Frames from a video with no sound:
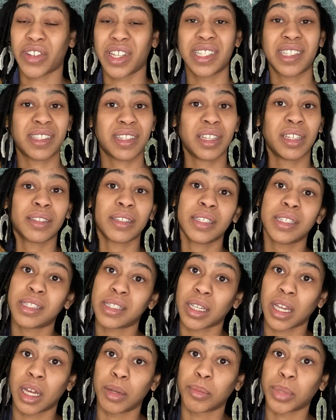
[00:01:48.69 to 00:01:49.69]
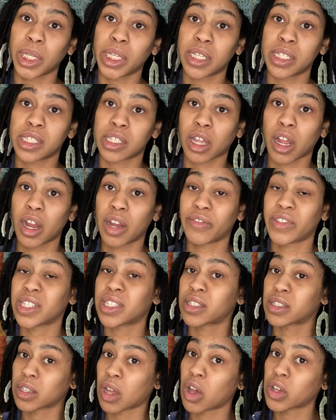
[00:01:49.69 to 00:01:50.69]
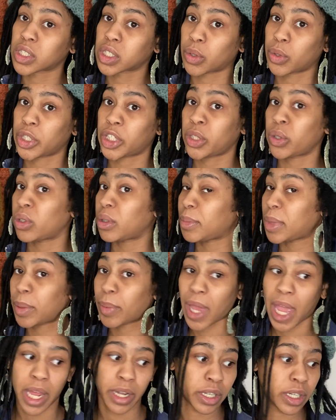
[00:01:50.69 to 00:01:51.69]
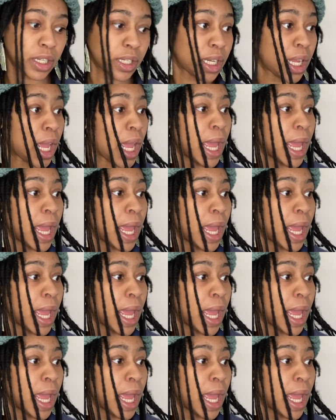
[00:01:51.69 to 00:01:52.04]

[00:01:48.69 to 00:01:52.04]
It's the Elysian blanket scarf. This is also a Hue and Me pattern,